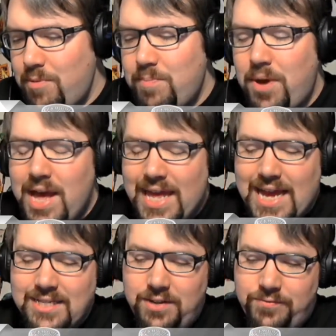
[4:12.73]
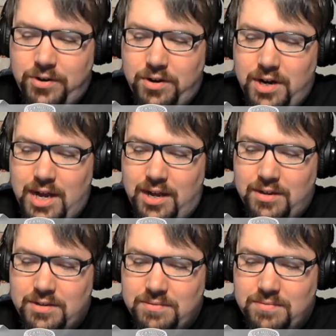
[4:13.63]
I've been podcasting for
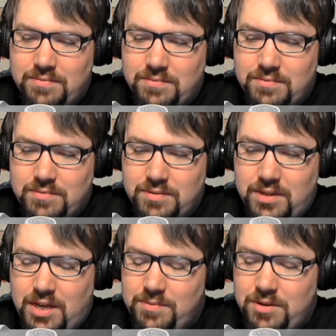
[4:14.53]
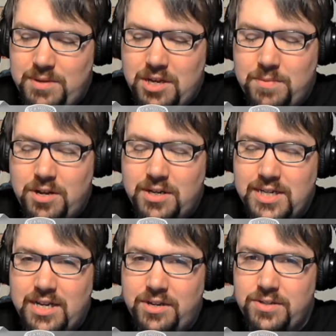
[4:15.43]
uh, I going to be coming on
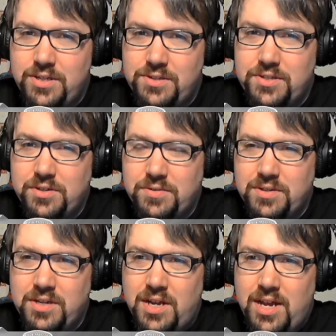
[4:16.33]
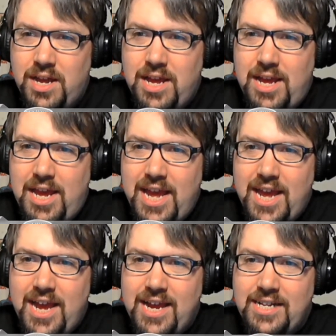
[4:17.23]
ten years here soon,
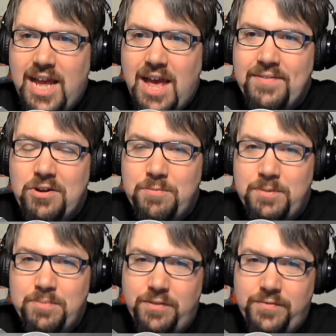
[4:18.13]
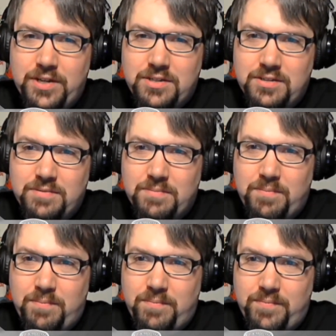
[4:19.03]
and they haven't all been perfect,
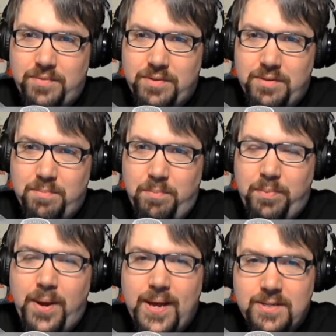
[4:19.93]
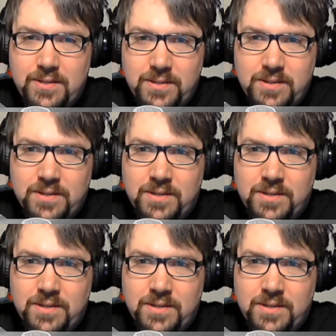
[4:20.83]
but